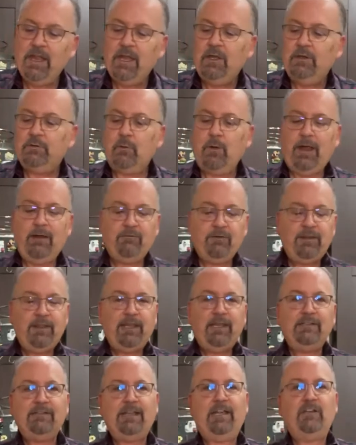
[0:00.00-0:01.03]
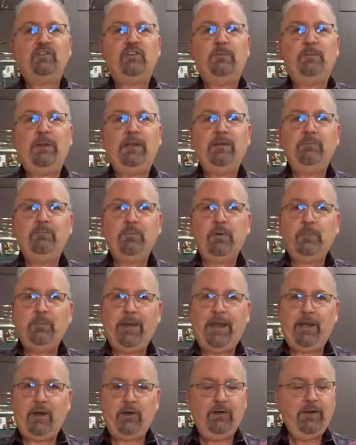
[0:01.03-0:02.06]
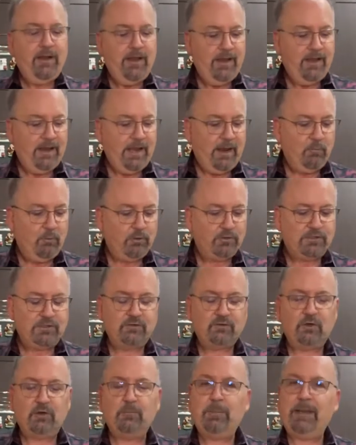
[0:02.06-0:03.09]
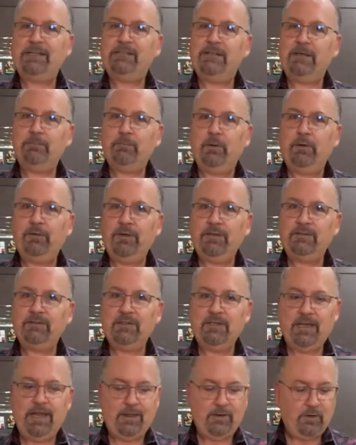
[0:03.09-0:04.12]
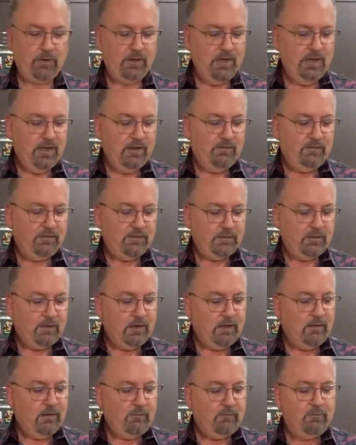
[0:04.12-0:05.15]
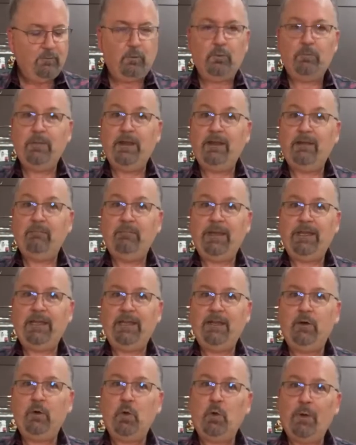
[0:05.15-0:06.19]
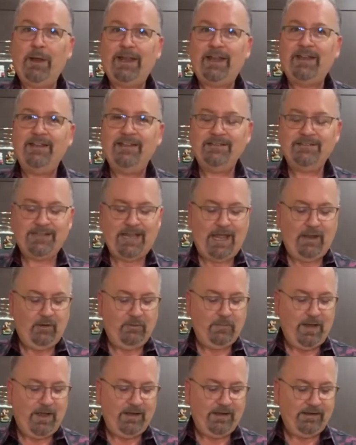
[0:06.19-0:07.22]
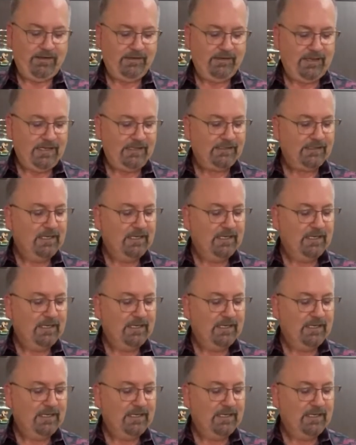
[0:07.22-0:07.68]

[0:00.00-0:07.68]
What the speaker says: So everything has actually been prepared, and we're just going to basically put this together for making a quick salad behind things.